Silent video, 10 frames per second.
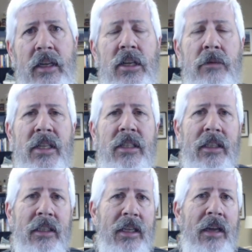You must
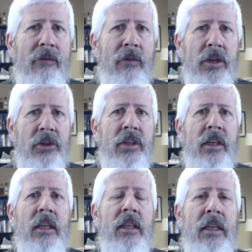leverage
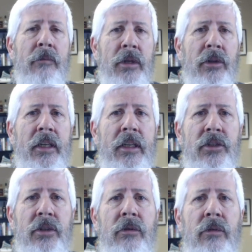the ability
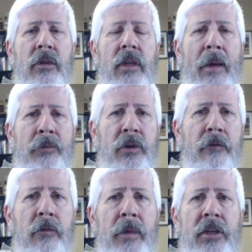to capture
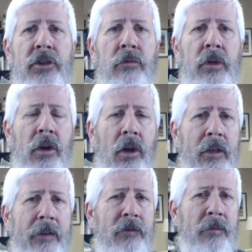information, recall
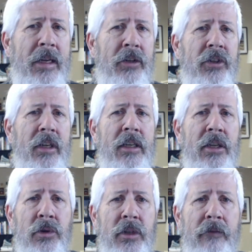information, and
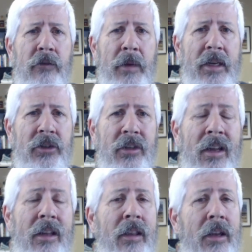use information
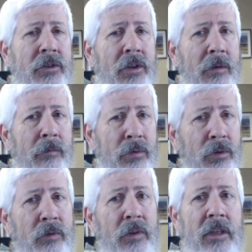that is going to
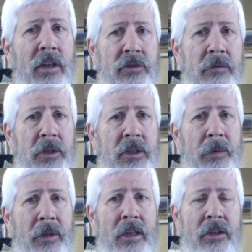improve the customer
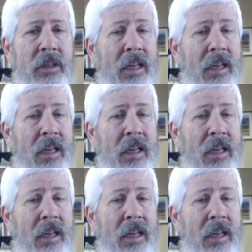experience.